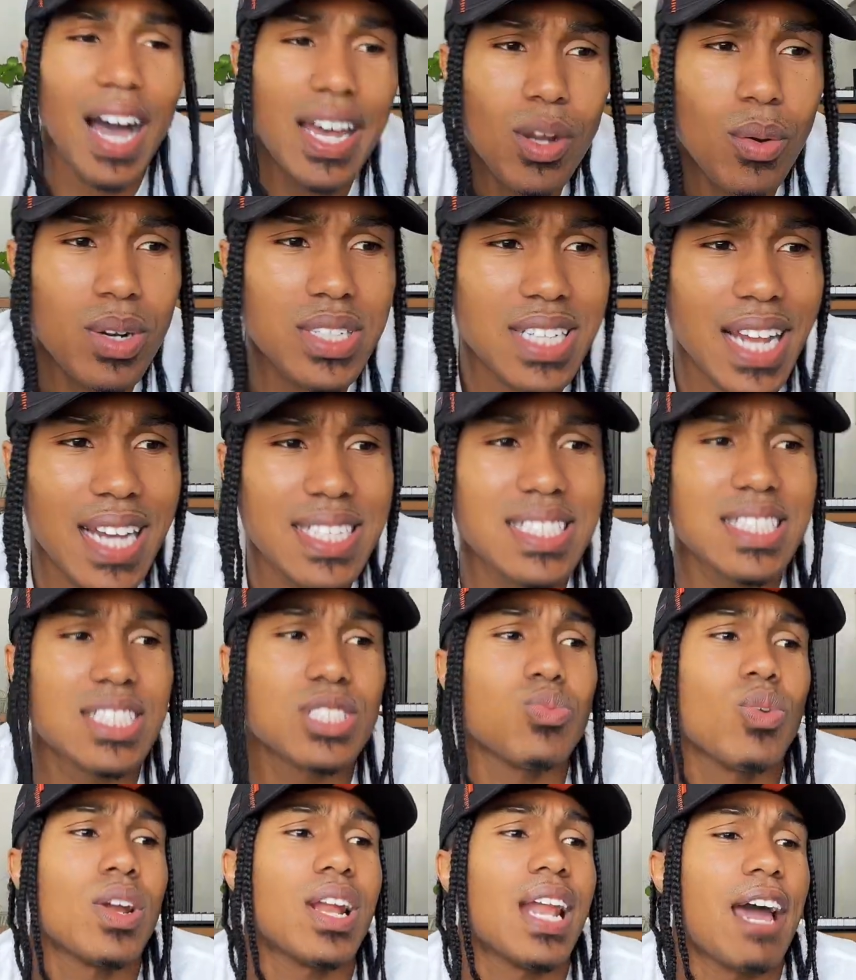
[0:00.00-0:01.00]
I know what it's like
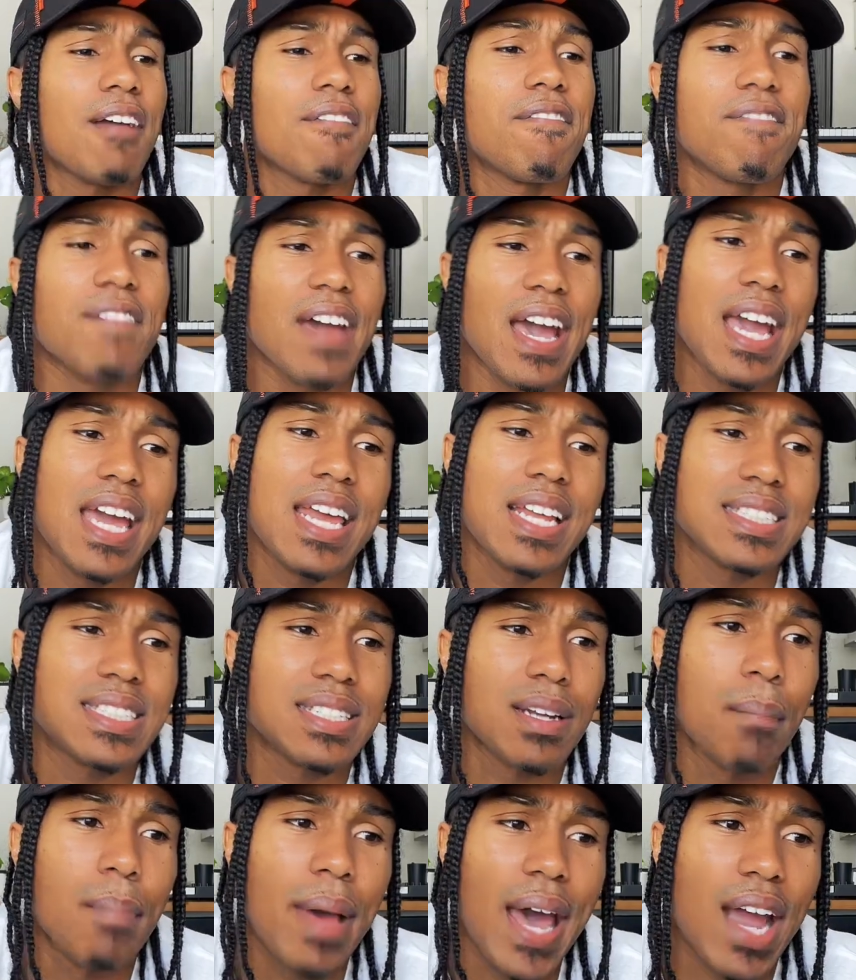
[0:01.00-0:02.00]
to just want to like fade
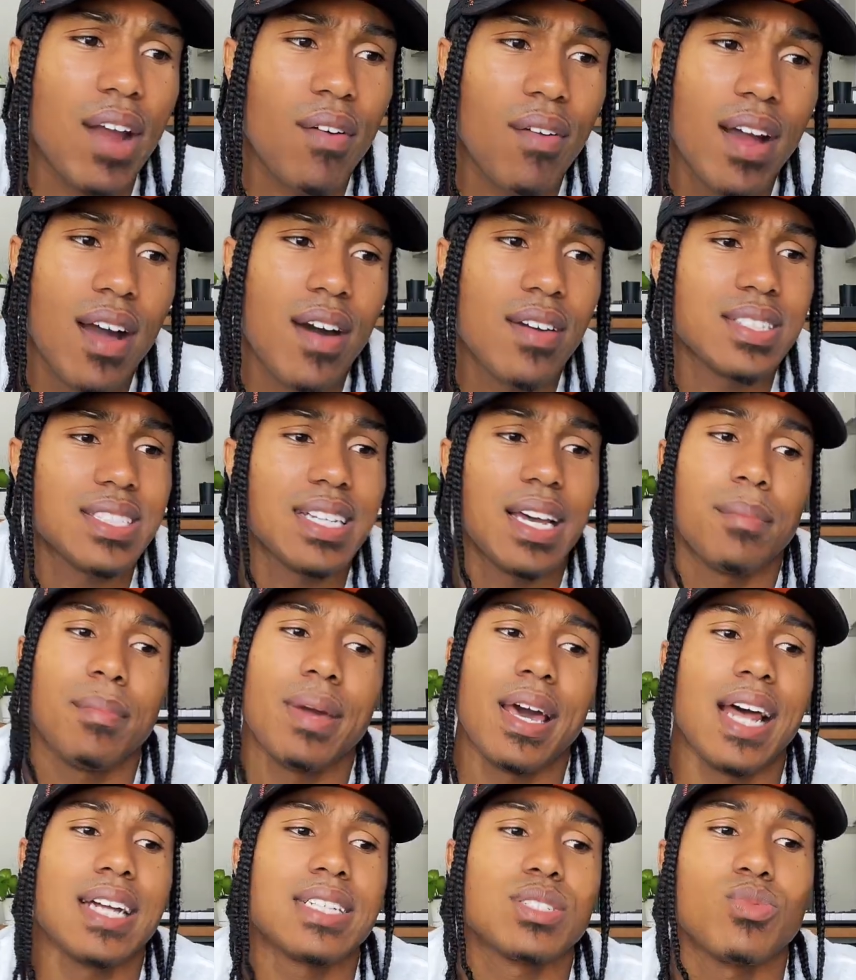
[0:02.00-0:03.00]
into the background. It's
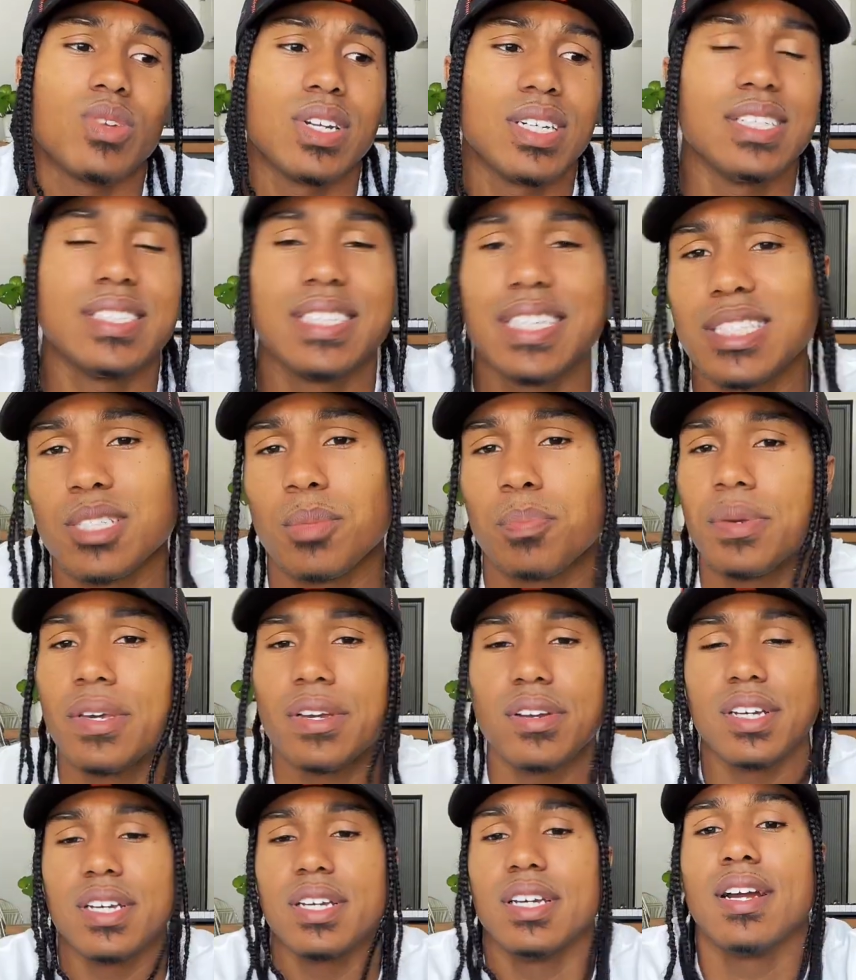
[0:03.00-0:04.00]
like, man, I just want to
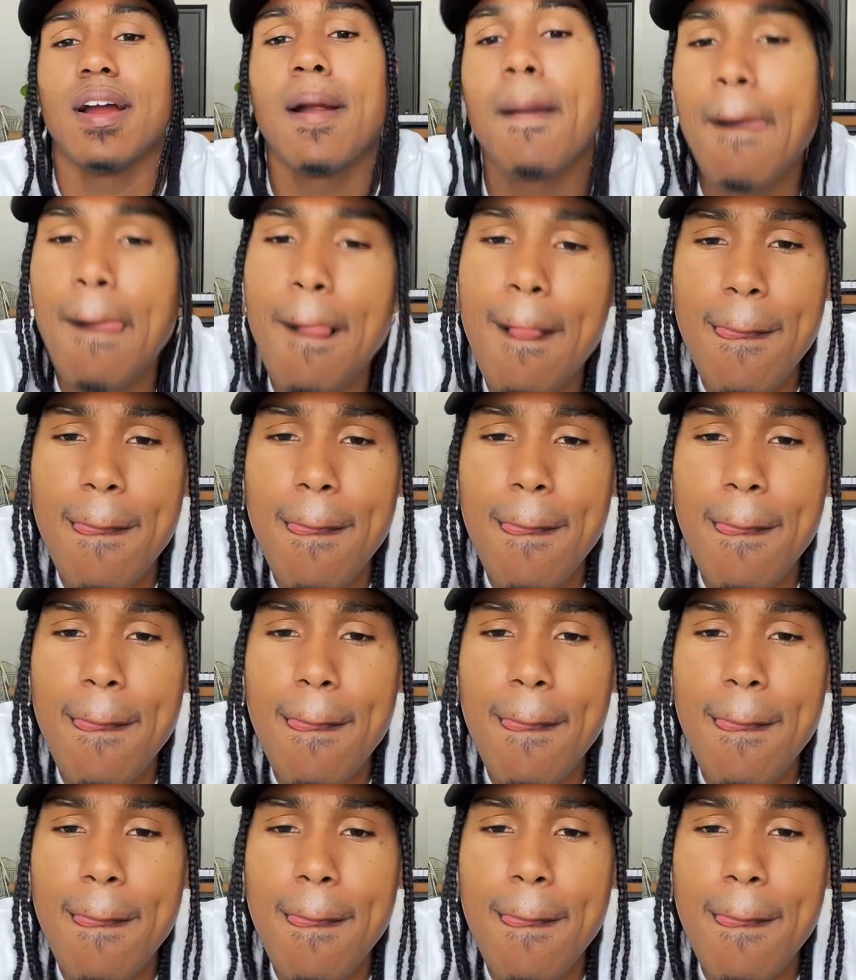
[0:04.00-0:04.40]
disappear in here.